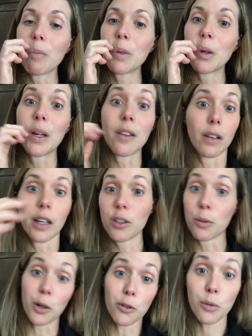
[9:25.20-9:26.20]
you either like
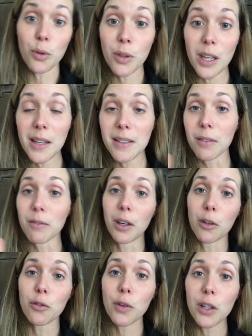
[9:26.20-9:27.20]
to rush through things and
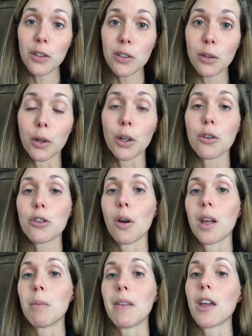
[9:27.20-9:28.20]
finish first, or you're
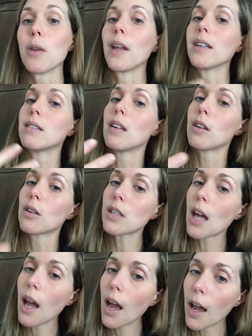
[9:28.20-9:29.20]
showing me that you like to take your
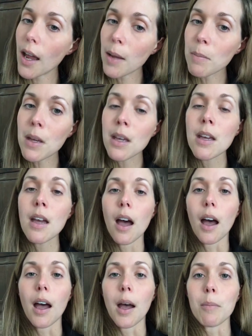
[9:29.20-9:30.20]
time.
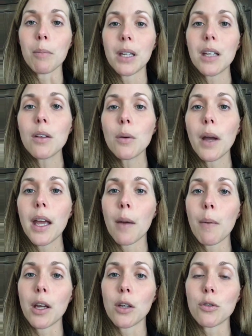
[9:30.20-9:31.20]
But either way, I
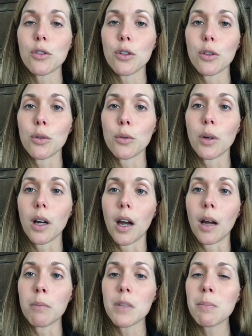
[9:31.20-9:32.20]
want you to
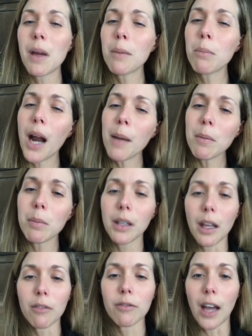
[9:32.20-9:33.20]
spend probably
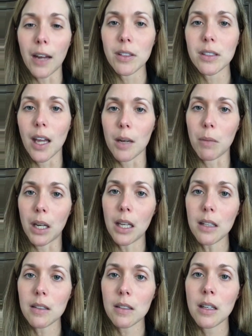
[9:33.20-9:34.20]
like 5 to 10
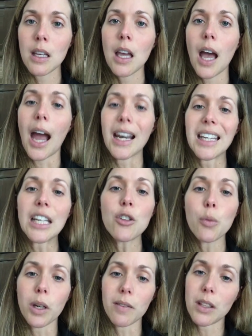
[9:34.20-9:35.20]
minutes on
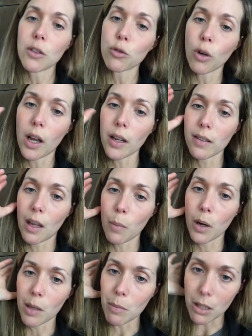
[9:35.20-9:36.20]
each one of these drawings that
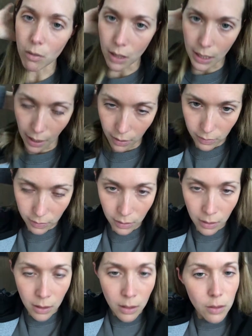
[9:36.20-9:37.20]
we're going to be doing next.
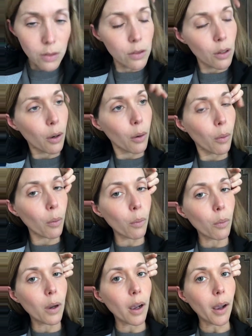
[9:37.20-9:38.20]

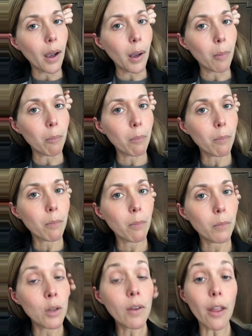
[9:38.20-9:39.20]
So
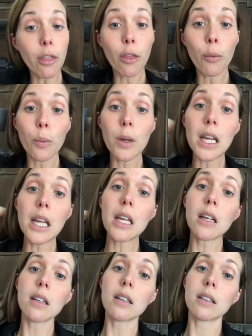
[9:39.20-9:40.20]
you've got 3